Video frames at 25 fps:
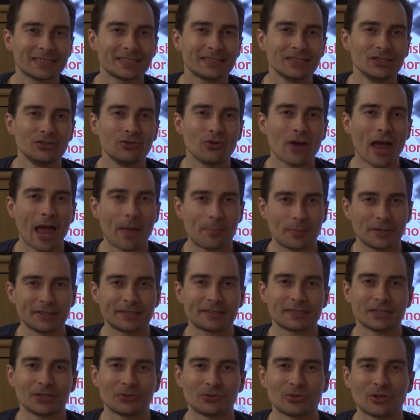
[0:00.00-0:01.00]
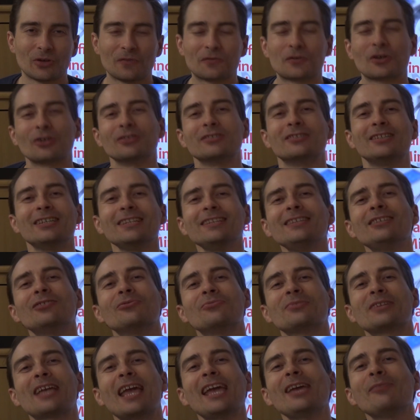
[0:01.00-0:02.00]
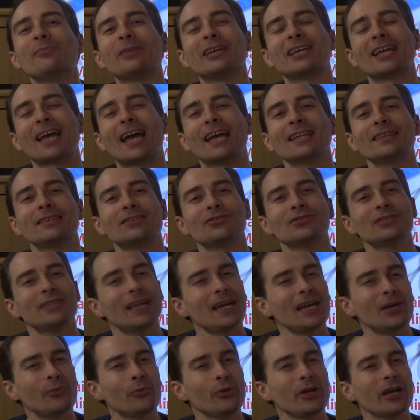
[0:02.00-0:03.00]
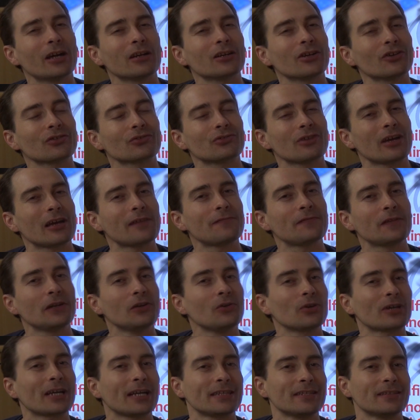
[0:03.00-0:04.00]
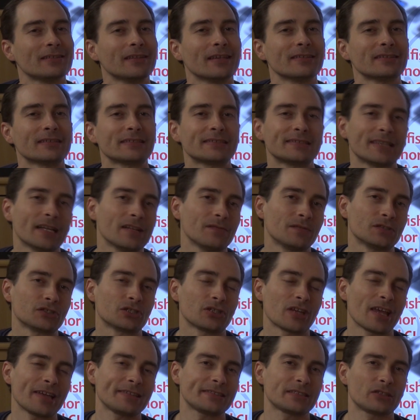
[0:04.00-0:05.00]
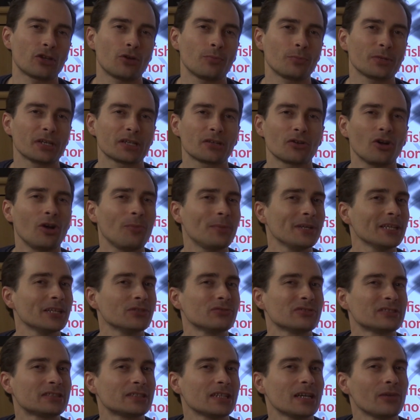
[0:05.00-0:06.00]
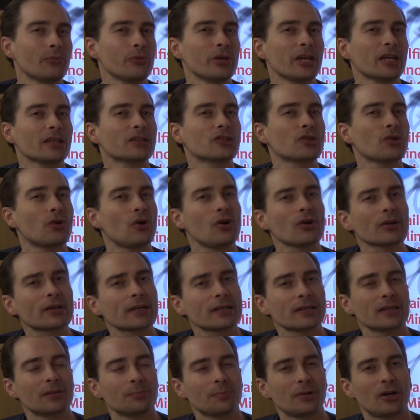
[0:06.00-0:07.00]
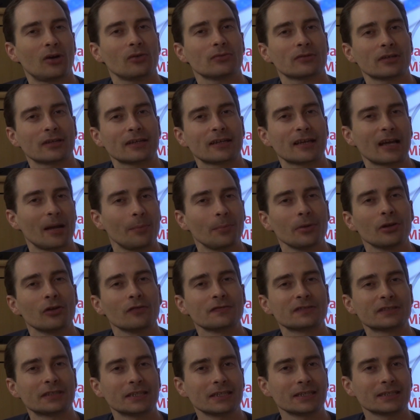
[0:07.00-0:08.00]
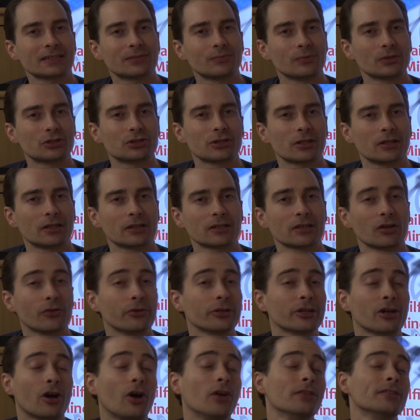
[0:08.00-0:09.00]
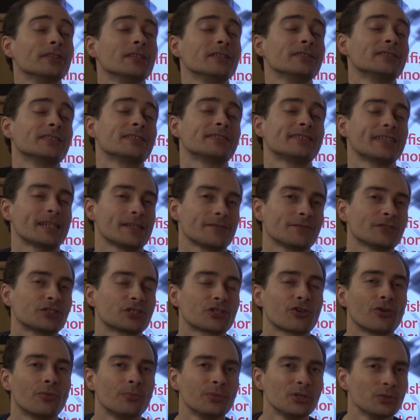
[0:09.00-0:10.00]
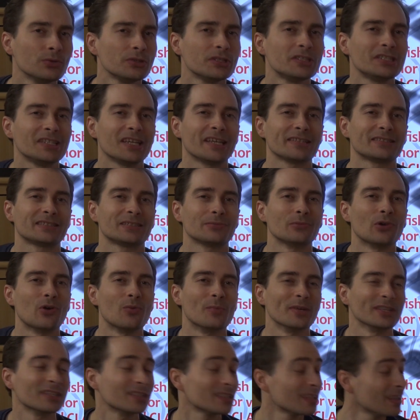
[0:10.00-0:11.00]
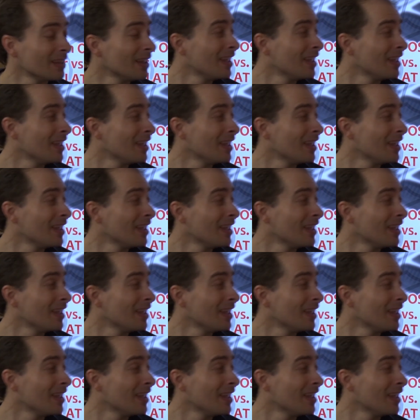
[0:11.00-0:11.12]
new episode of Continuum Gaming, and today we are going to have a look at another Sailfish OS topic, or better to say we are talking about a couple of things which are going on in the Sailfish community at the moment.